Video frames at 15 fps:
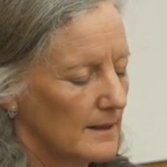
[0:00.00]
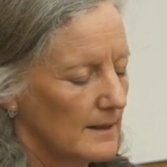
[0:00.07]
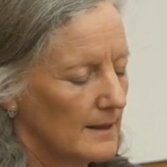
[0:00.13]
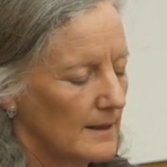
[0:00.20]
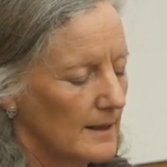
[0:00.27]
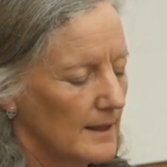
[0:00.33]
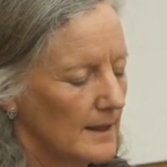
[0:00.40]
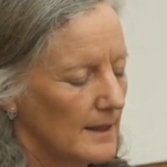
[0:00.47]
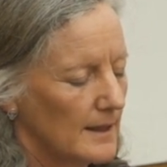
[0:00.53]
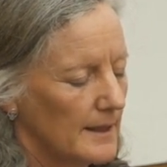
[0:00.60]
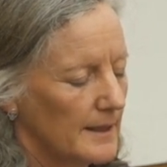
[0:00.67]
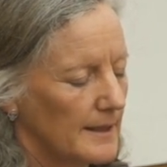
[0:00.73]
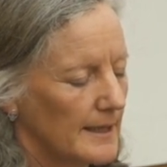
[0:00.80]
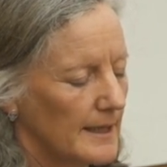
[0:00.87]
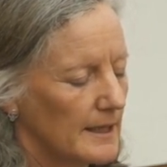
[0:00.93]

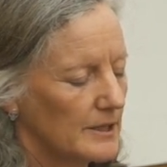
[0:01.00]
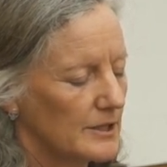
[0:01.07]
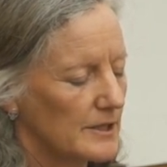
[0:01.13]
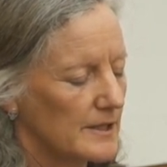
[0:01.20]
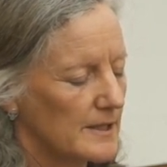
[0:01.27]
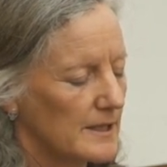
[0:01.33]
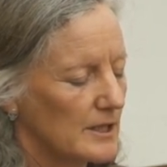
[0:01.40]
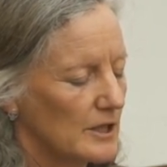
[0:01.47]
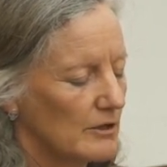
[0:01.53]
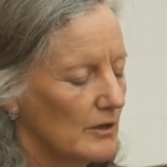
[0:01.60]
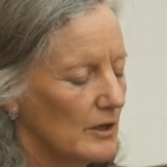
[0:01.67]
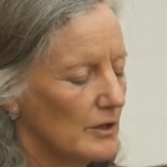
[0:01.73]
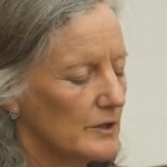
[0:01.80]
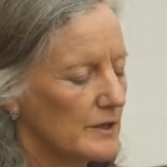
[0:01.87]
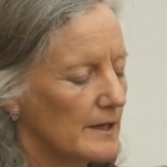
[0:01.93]
And then just in your
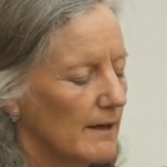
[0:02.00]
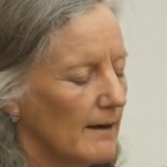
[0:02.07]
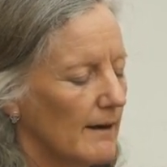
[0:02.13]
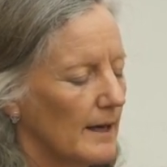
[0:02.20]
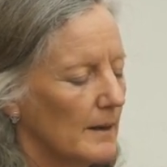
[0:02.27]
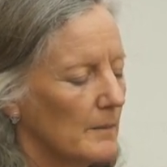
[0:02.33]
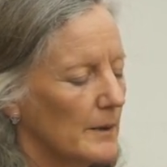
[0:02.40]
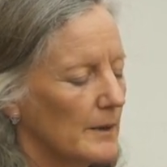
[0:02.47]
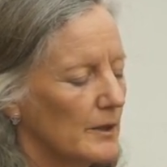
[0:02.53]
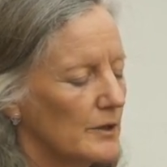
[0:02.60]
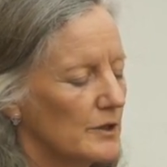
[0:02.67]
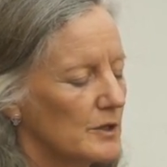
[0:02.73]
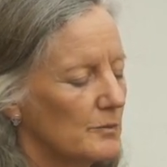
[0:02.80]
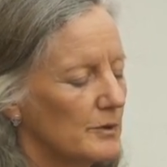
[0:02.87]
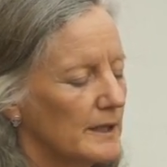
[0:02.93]
own time, we're
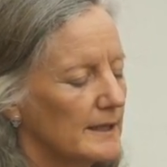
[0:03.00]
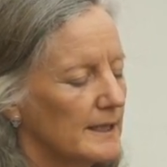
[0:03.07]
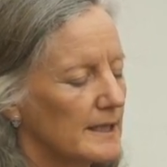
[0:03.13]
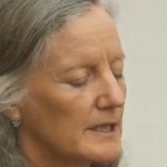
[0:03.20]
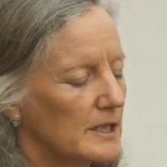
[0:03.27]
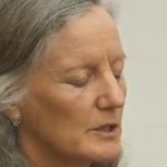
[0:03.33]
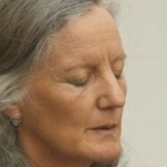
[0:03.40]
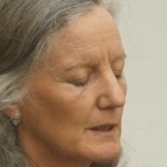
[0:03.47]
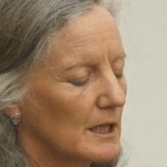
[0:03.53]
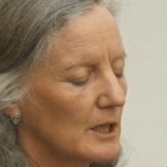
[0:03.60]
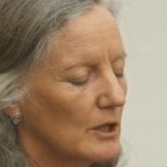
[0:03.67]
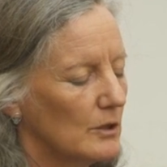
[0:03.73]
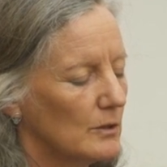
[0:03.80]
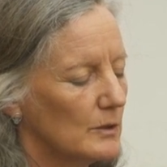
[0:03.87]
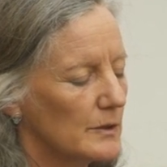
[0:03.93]
going to bring this to a
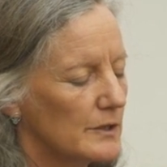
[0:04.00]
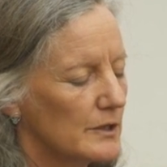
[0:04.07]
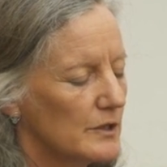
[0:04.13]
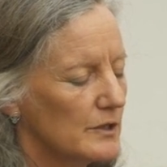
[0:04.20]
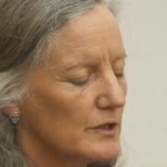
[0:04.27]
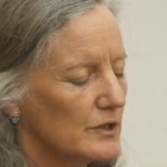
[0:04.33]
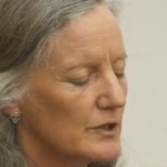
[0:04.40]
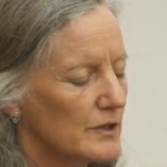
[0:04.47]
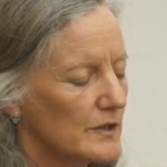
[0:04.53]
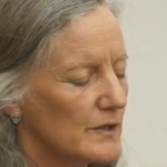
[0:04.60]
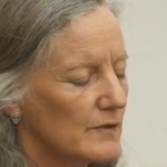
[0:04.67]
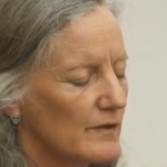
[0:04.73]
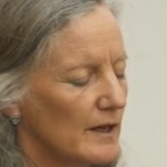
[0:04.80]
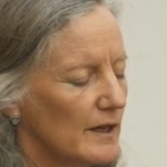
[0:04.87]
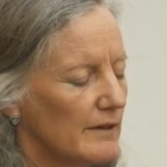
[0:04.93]
close.
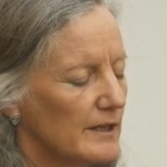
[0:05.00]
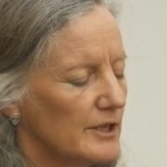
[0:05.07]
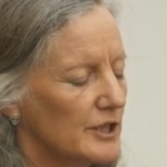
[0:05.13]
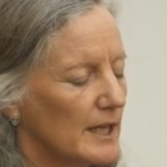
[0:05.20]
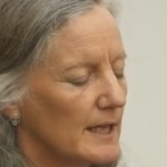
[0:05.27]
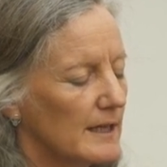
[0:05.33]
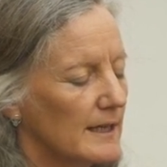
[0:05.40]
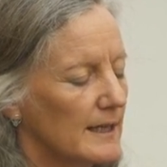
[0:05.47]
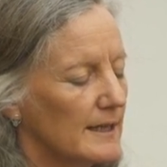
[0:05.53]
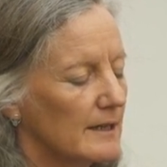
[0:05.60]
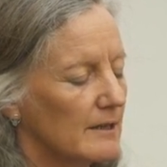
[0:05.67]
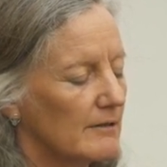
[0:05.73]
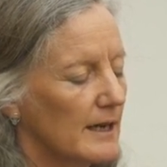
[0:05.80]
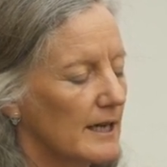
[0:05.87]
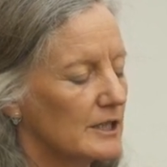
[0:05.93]
Just very gently
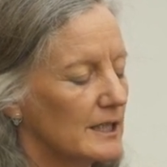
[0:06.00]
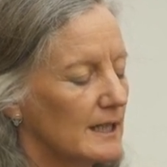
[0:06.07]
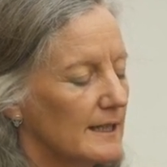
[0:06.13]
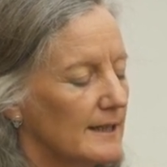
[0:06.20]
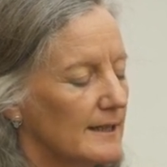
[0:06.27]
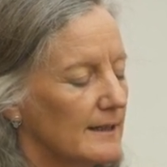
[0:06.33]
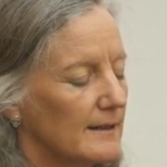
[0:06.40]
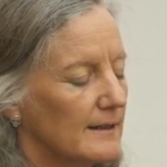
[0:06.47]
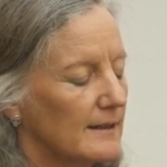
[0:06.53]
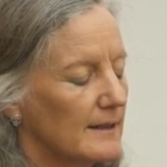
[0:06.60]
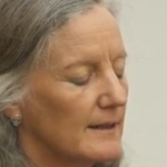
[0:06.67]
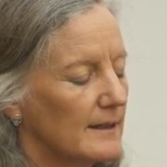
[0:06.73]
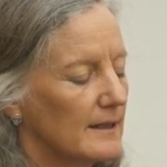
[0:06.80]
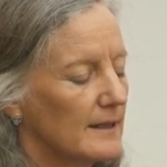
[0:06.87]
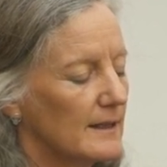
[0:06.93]
and gradually
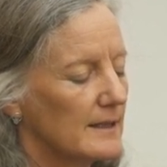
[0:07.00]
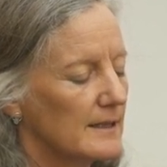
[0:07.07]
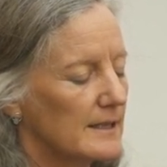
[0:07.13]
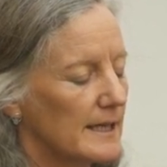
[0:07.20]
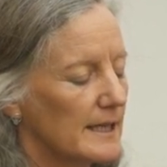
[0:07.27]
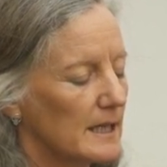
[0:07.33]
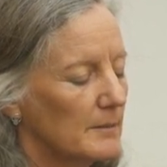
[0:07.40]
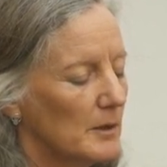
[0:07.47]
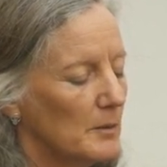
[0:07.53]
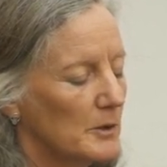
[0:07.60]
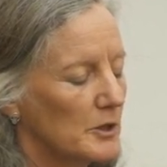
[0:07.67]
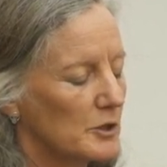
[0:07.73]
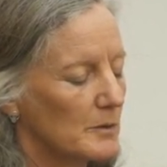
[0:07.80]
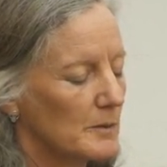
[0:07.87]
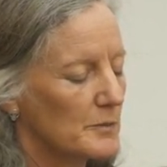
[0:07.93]
take a moment to